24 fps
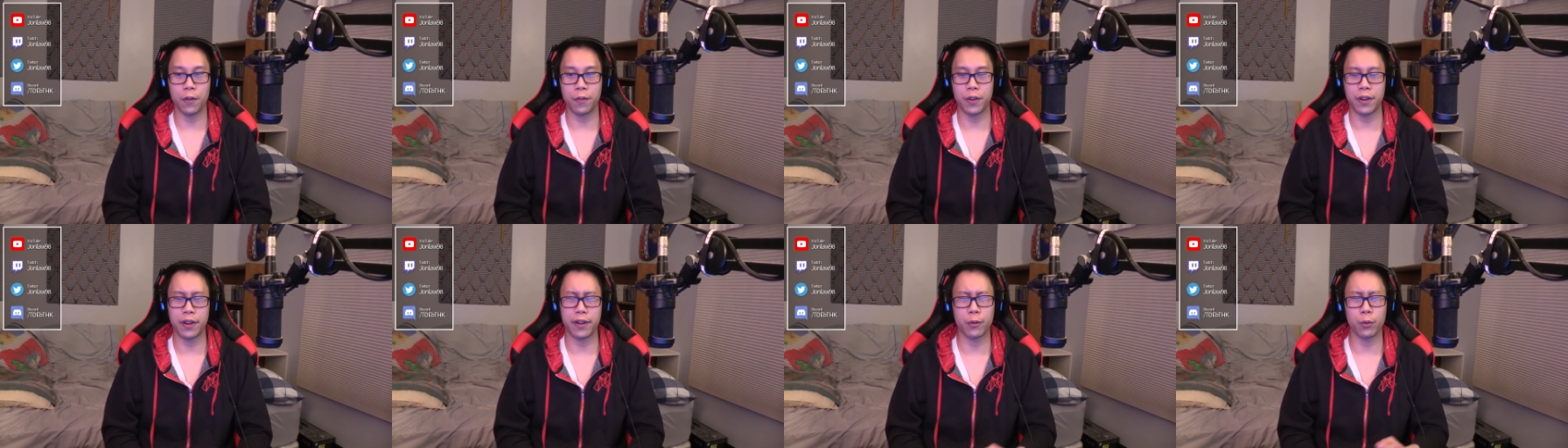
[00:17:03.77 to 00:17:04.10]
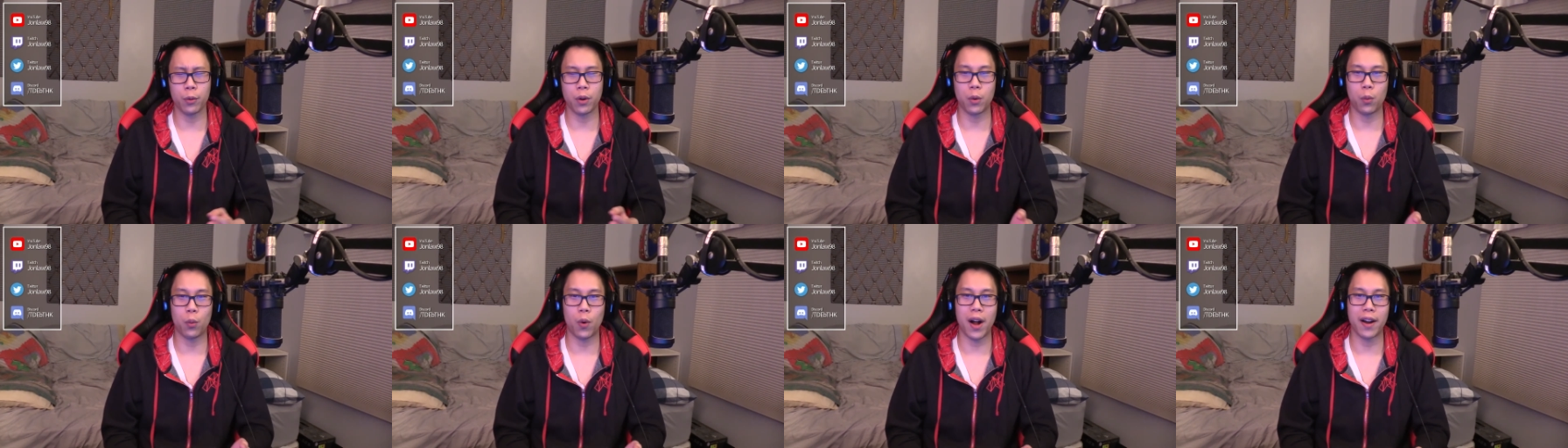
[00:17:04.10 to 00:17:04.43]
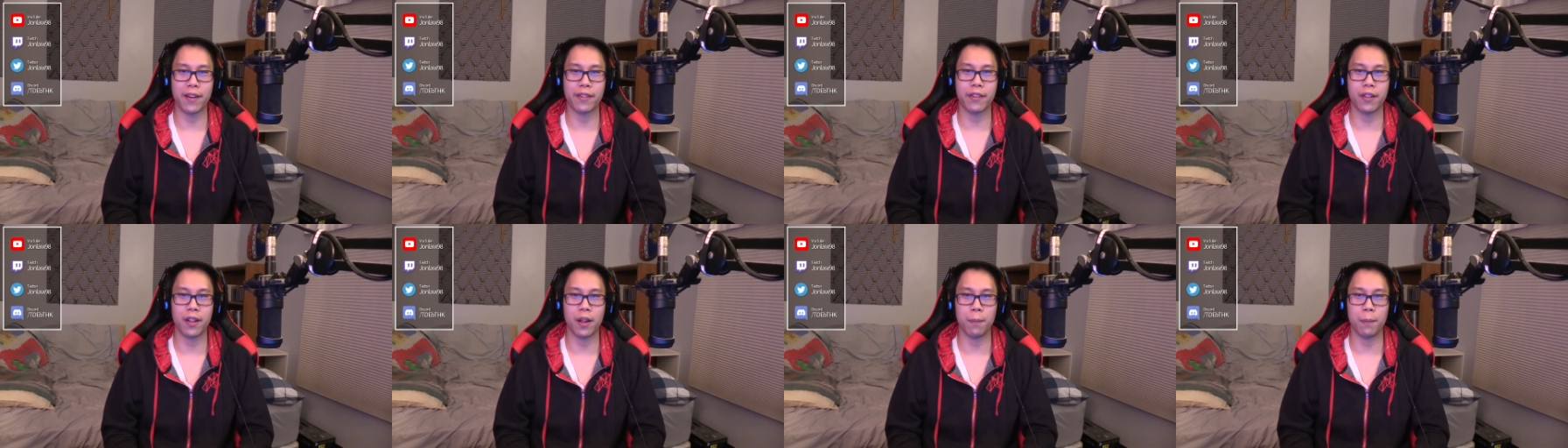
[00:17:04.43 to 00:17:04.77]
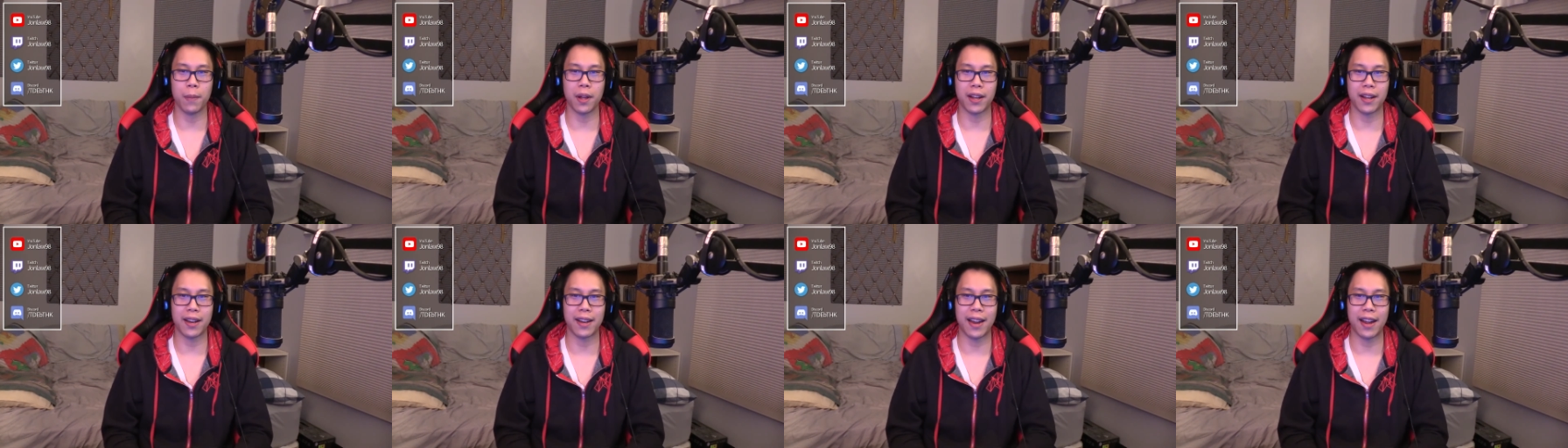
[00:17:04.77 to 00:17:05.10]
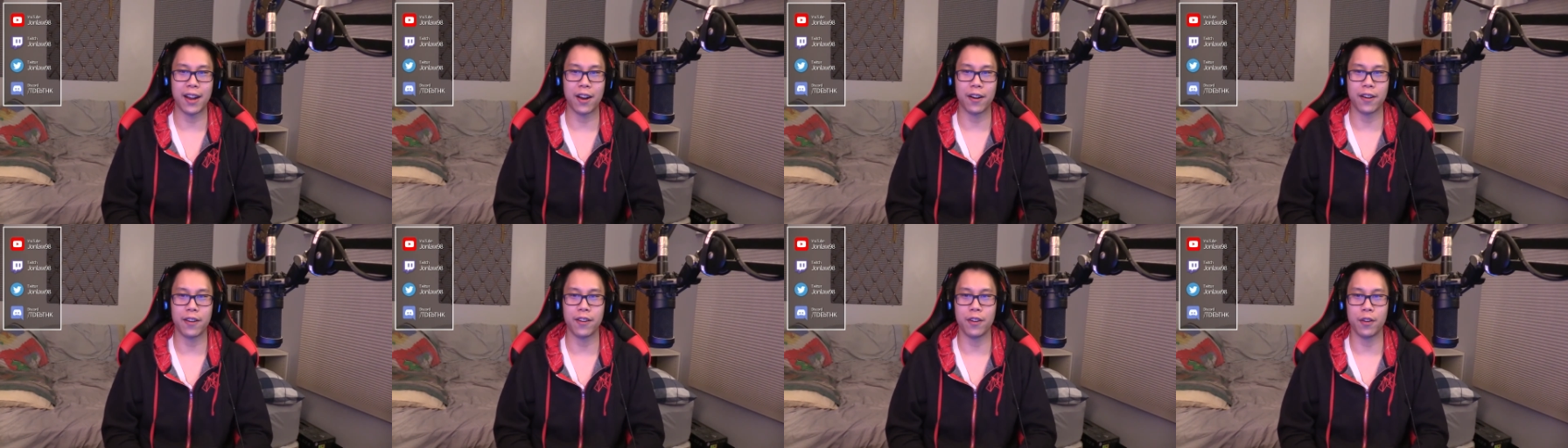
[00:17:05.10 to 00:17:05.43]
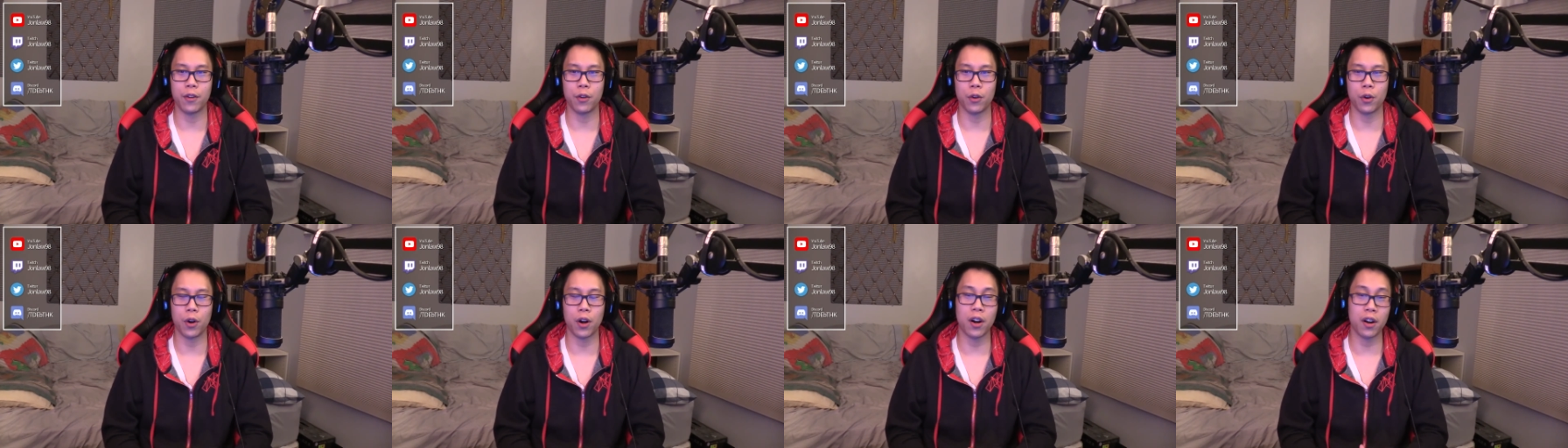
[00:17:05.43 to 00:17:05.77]
if you just want to watch them like a day or
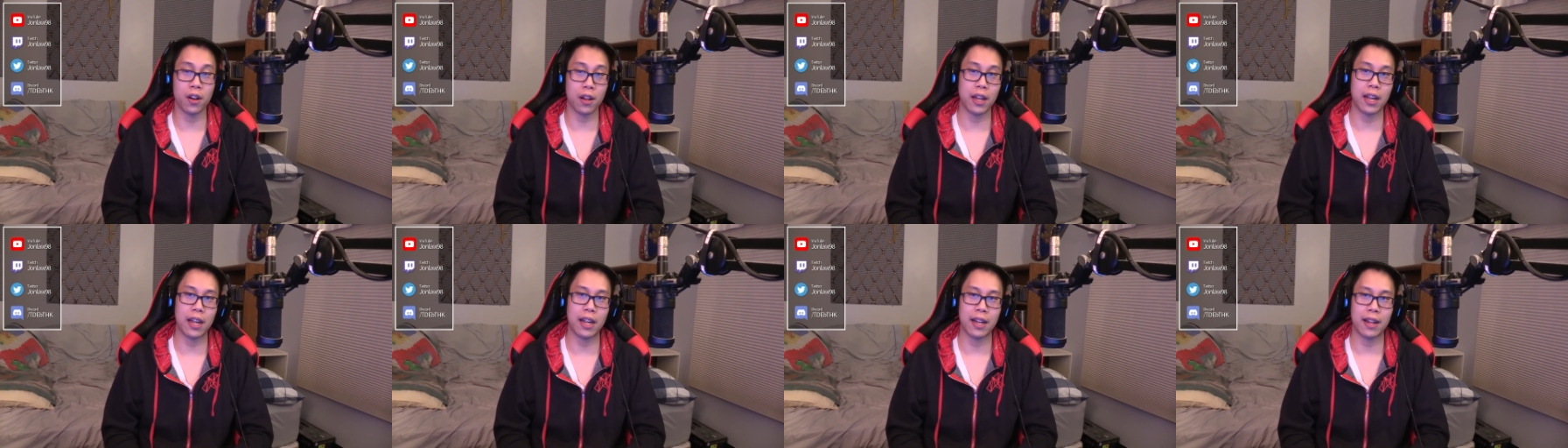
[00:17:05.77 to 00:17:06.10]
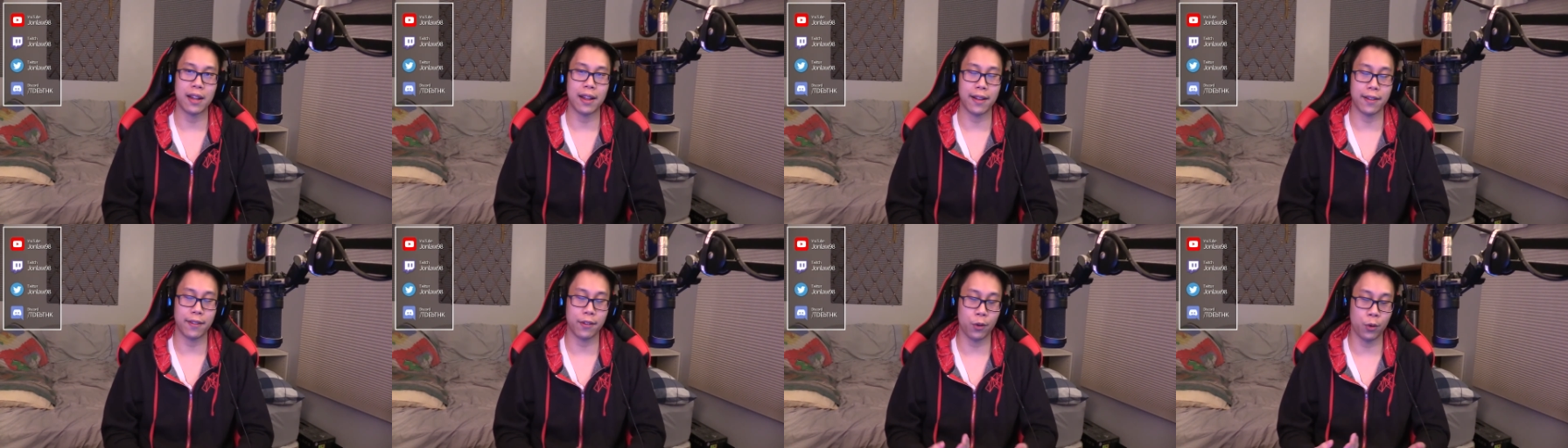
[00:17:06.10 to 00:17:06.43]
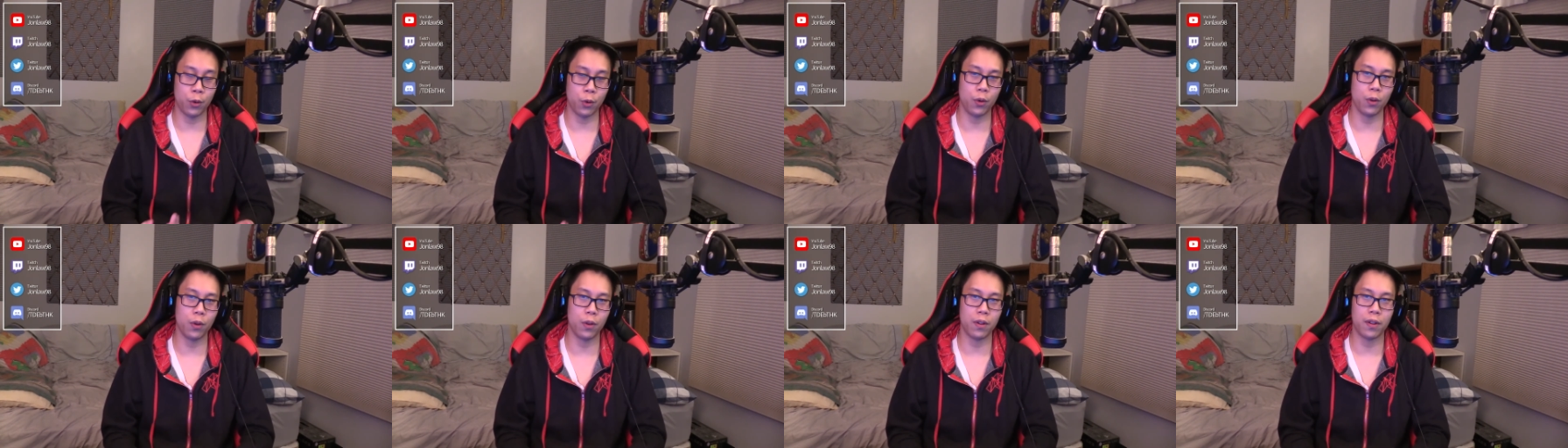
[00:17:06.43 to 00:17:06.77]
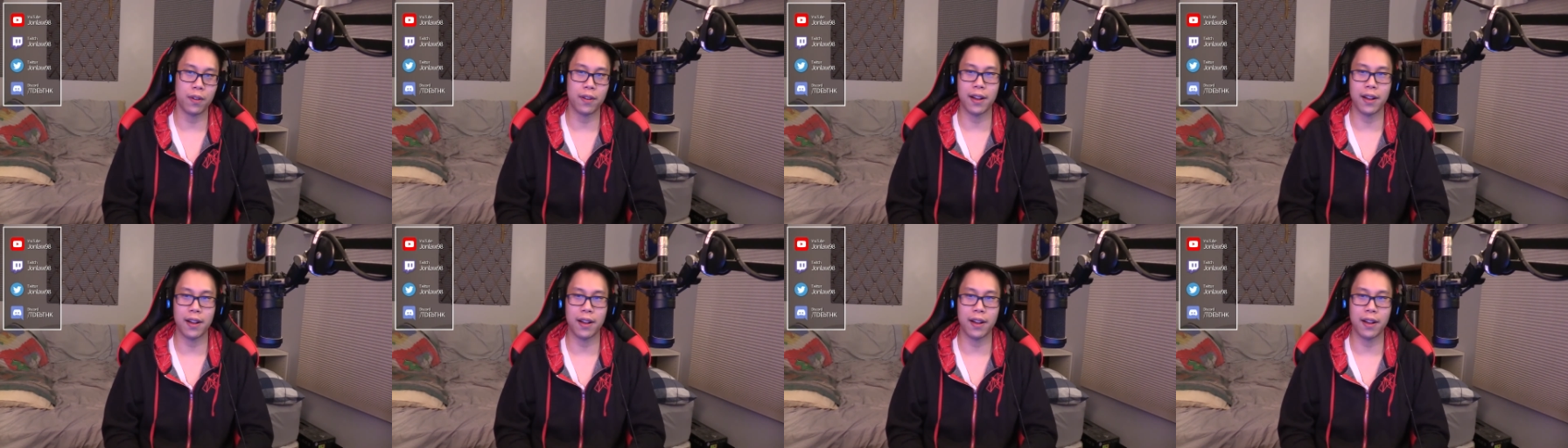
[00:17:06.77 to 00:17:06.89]
two early, that's cool.